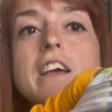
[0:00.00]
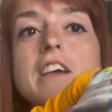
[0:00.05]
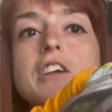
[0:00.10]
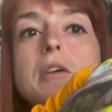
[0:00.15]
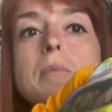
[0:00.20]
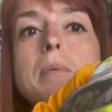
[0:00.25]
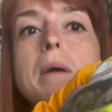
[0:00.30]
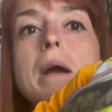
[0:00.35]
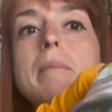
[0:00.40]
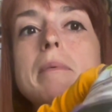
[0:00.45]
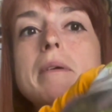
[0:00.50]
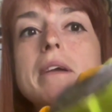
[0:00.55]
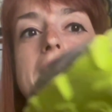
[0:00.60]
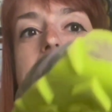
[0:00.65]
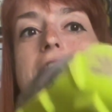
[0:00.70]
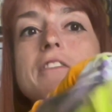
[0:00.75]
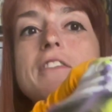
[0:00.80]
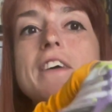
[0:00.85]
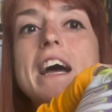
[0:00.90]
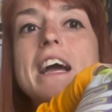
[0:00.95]
you're probably going to
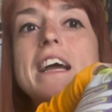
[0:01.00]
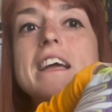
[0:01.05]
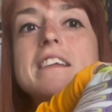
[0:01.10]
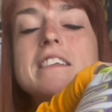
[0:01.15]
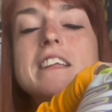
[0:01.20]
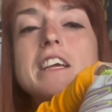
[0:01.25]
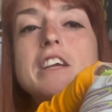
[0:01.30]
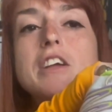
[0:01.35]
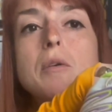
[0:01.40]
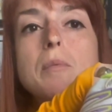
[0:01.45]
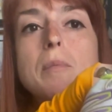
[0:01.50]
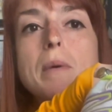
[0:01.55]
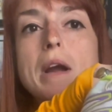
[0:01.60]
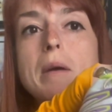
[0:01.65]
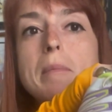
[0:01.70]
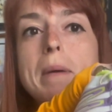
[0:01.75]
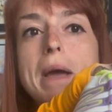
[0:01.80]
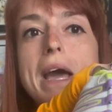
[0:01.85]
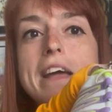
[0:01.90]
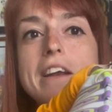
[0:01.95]
find that your wear
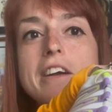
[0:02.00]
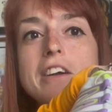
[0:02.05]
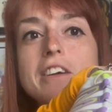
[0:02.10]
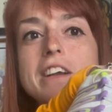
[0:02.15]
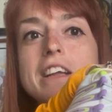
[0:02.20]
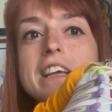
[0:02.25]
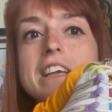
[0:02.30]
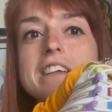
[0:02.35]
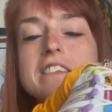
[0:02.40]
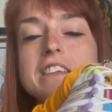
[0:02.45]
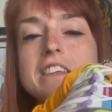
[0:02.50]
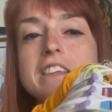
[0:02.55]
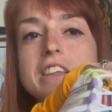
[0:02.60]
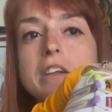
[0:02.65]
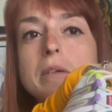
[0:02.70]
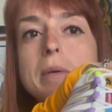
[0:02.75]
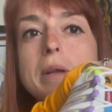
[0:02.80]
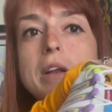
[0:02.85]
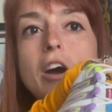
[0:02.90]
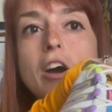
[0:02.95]
pattern is a
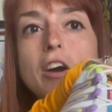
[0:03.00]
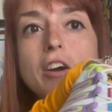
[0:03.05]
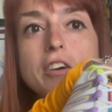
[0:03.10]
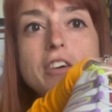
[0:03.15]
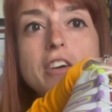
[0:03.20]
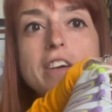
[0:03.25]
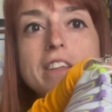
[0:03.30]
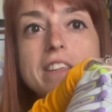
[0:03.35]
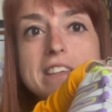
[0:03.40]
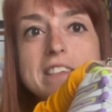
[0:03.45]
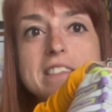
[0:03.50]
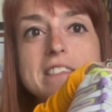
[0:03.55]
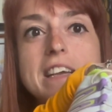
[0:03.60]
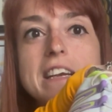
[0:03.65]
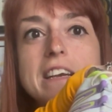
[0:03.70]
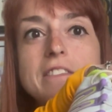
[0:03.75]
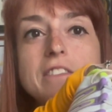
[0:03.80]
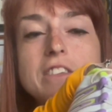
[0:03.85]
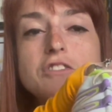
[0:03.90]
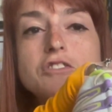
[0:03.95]
little bit harder on this side
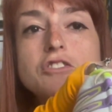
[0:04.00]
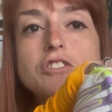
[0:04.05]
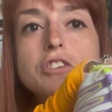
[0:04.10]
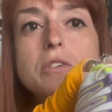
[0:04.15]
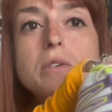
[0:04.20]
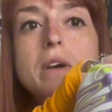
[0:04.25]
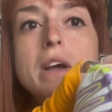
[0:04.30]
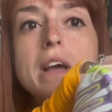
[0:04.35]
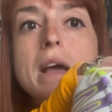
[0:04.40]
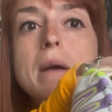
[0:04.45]
of the shoe.